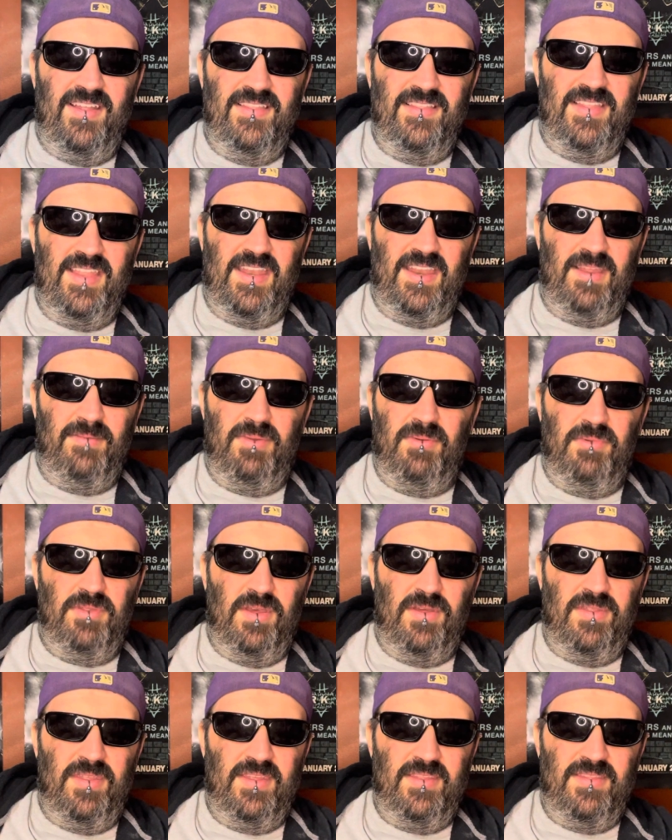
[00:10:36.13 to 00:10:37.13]
letting people
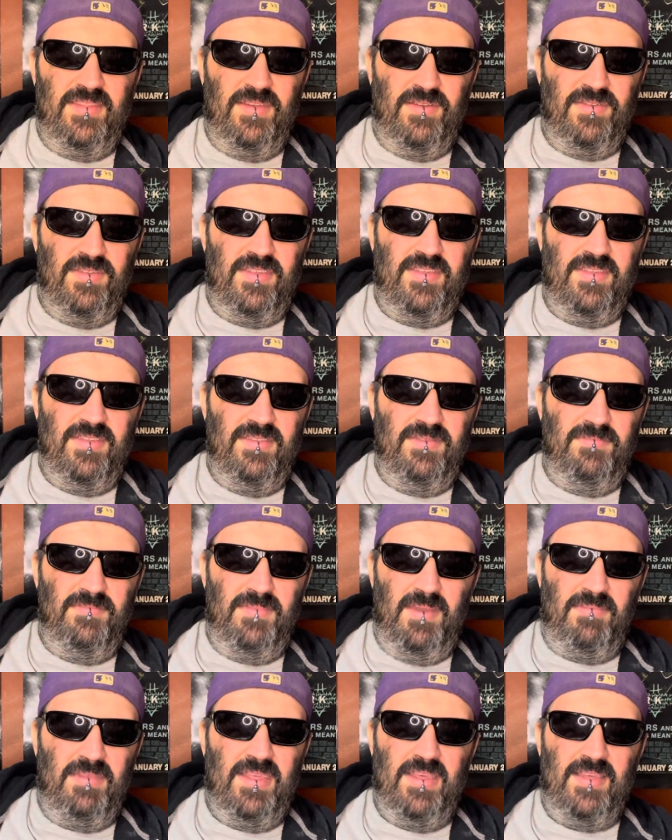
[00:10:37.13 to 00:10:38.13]
know that there's
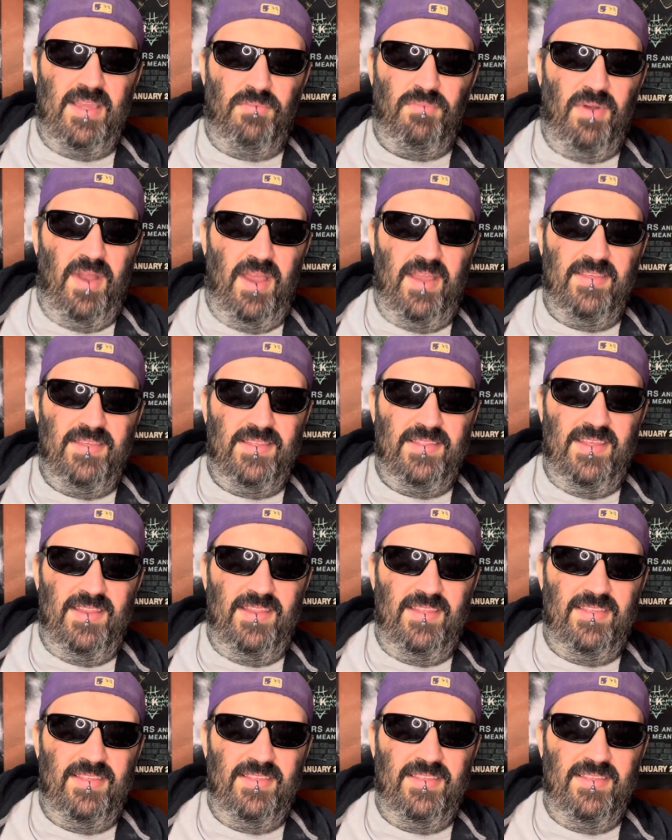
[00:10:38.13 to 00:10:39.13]
maybe this uprising that
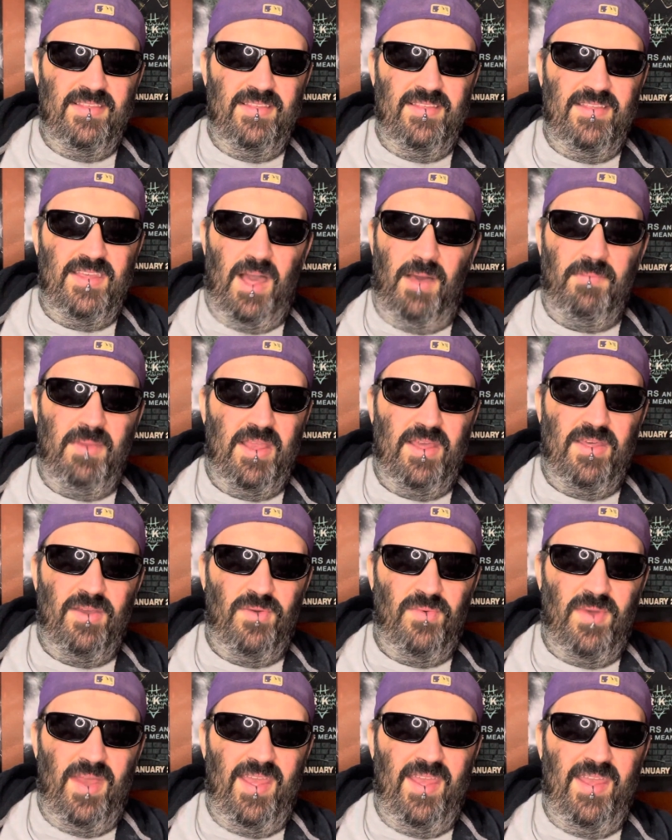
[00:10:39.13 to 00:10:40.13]
is coming our
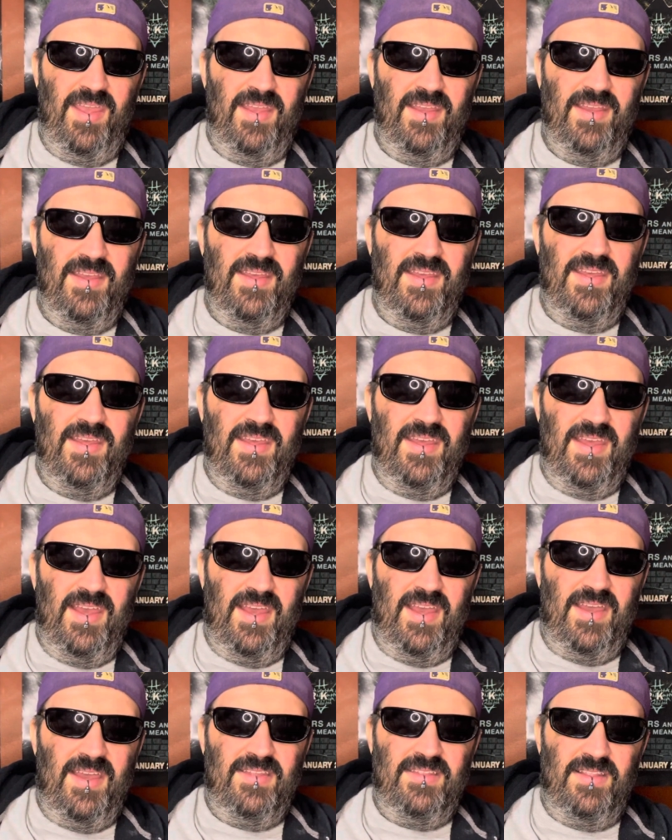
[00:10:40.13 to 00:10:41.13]
way.
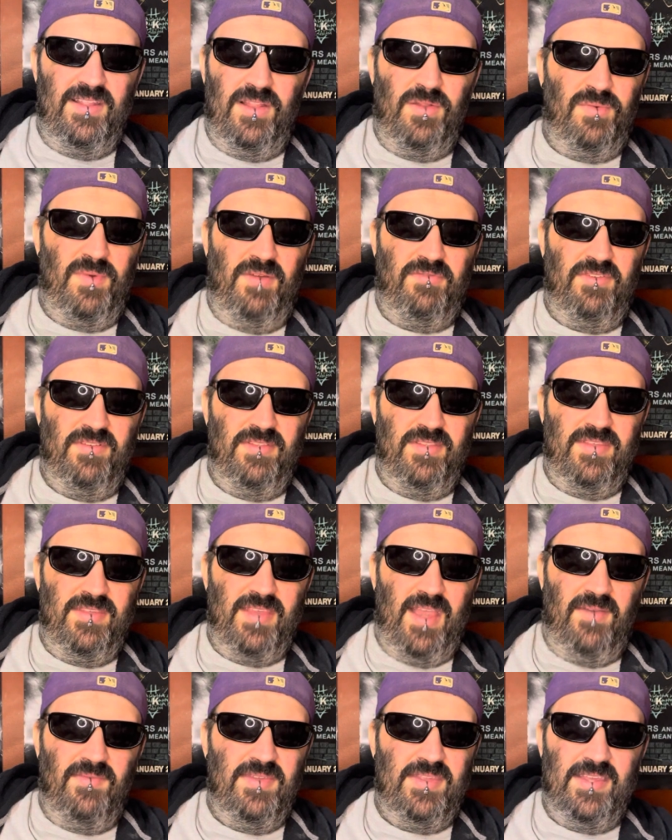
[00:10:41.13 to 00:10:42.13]
The little reference,
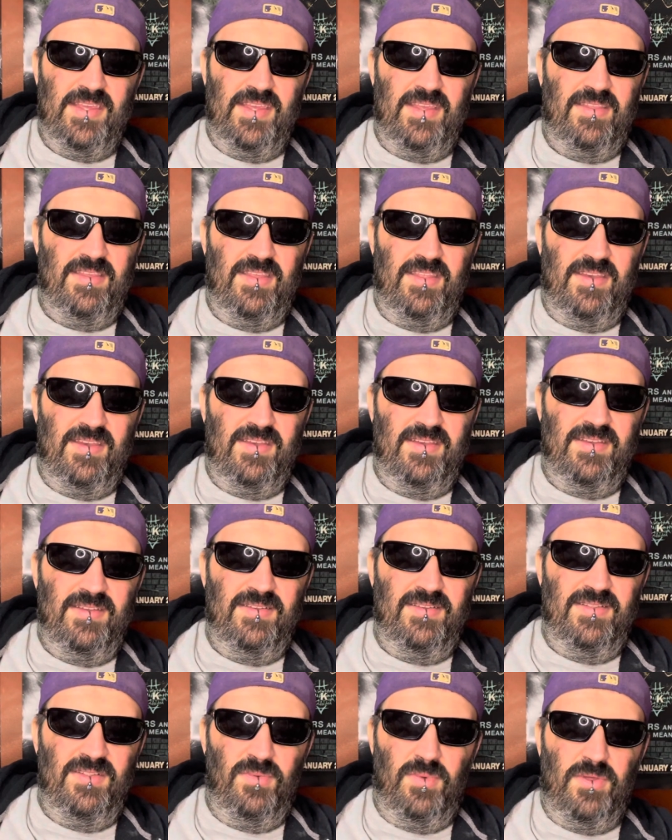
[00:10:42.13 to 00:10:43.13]
obviously, to the
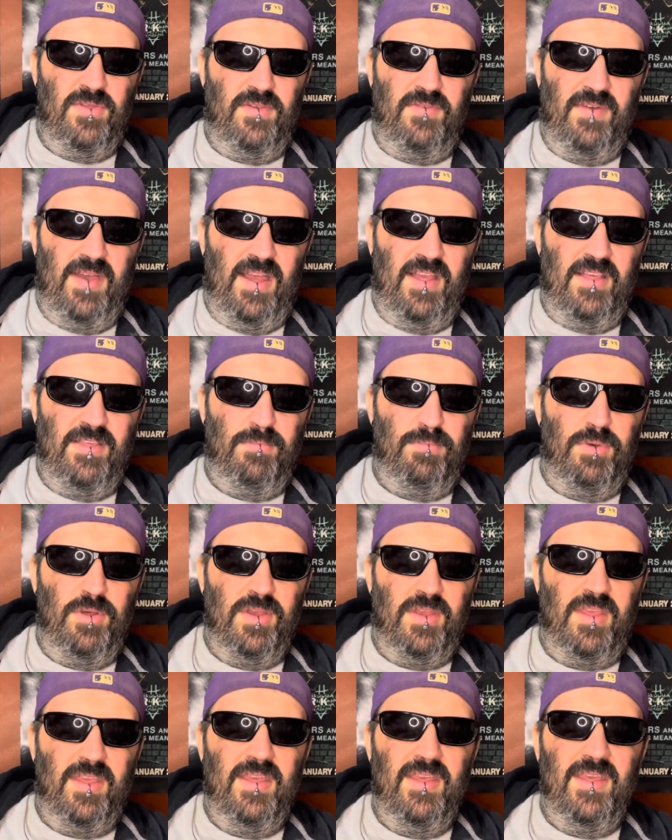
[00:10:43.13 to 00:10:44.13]
Wizard of Oz
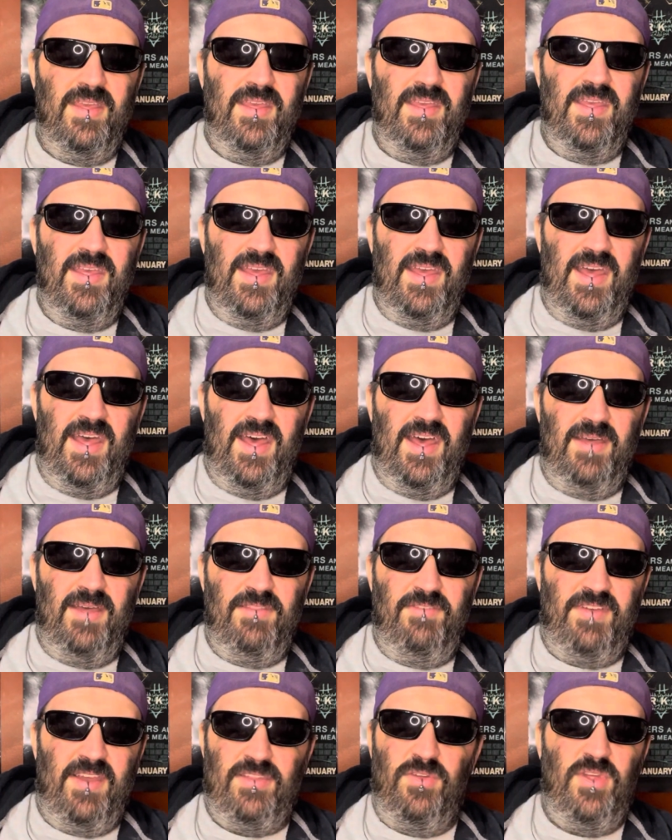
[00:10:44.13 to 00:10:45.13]
book. The
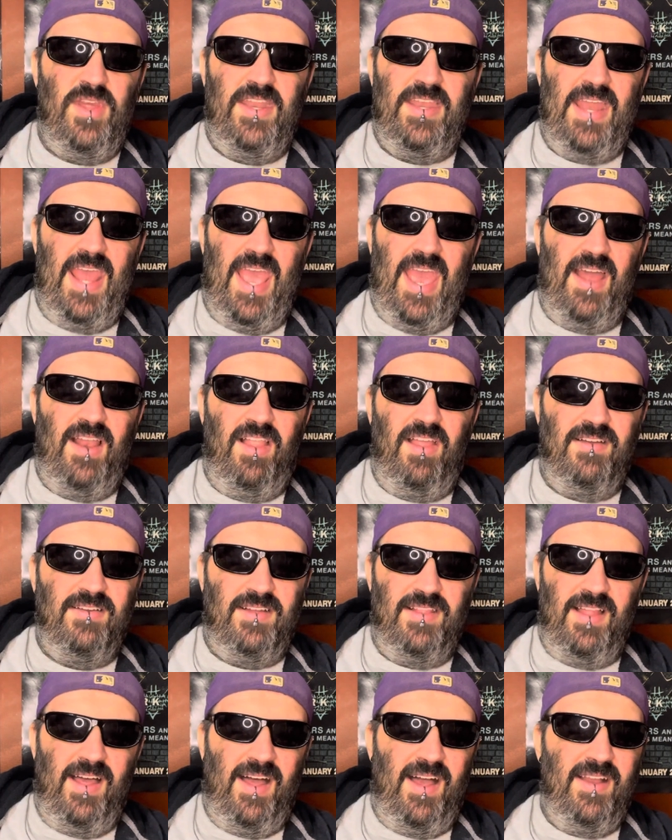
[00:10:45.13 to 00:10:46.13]
fact that she had an analog
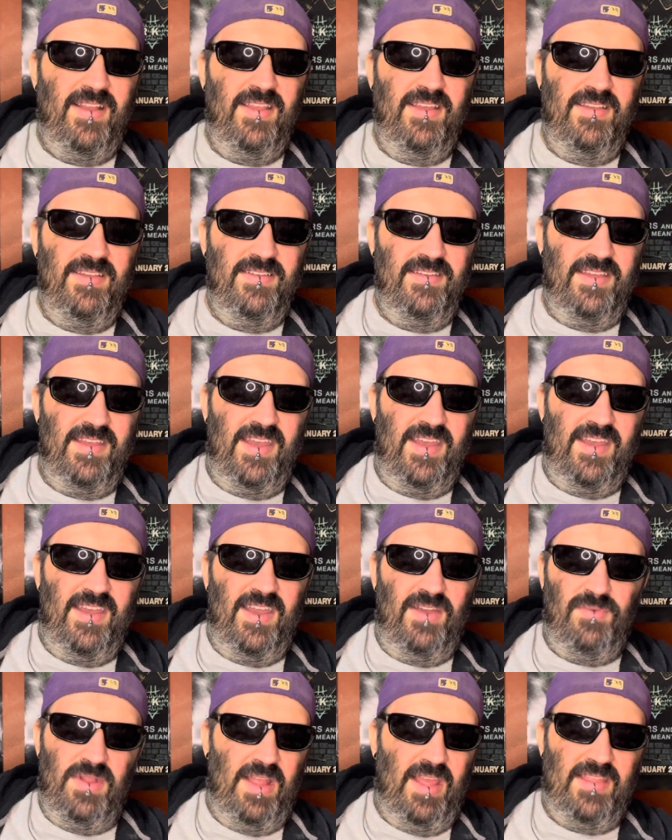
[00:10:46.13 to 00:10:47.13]
clock. I
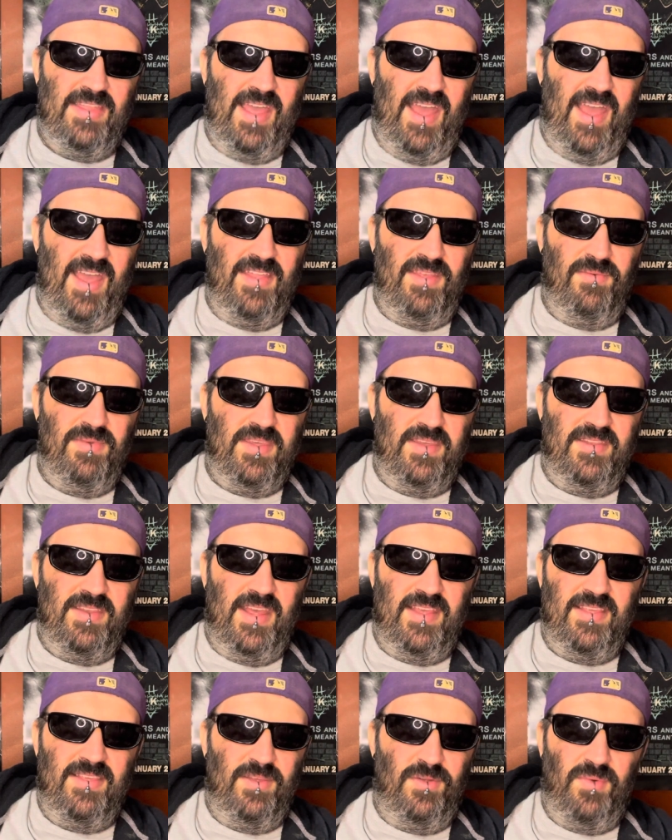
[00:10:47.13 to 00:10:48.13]
really like that. That was a
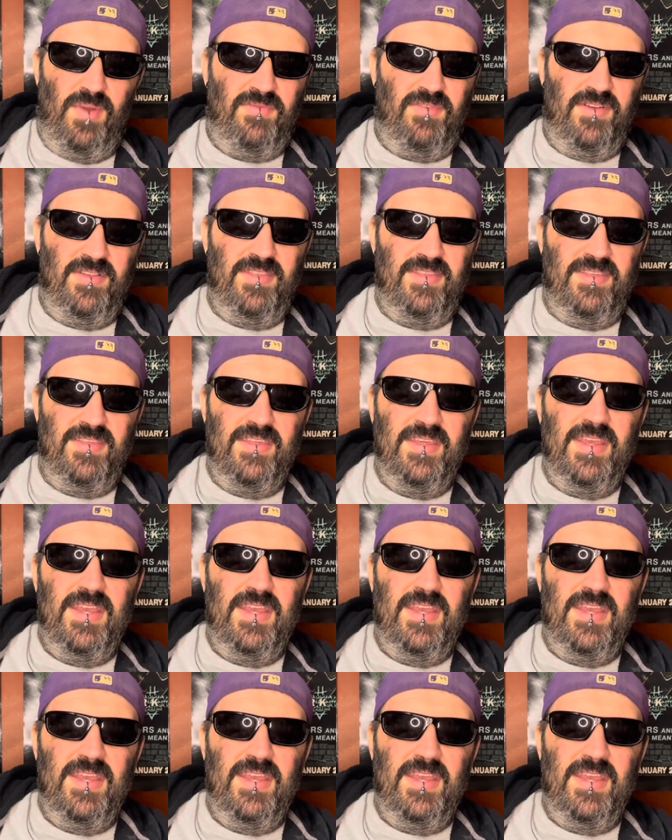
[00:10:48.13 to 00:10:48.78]
nice little reference.